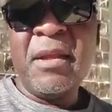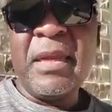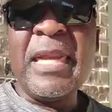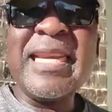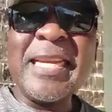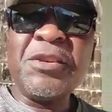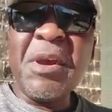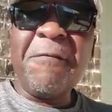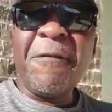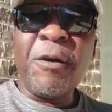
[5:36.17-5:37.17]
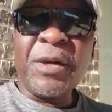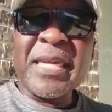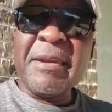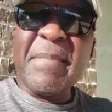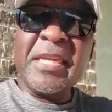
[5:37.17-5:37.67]
In case you have
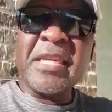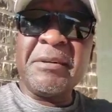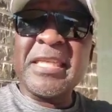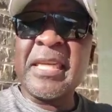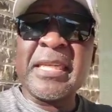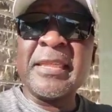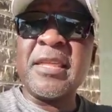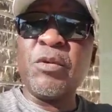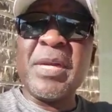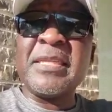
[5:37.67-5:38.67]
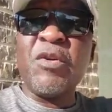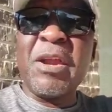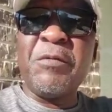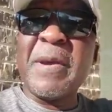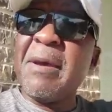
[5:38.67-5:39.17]
forgotten, Major Richard Kajingwe is the one
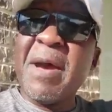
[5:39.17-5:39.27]
who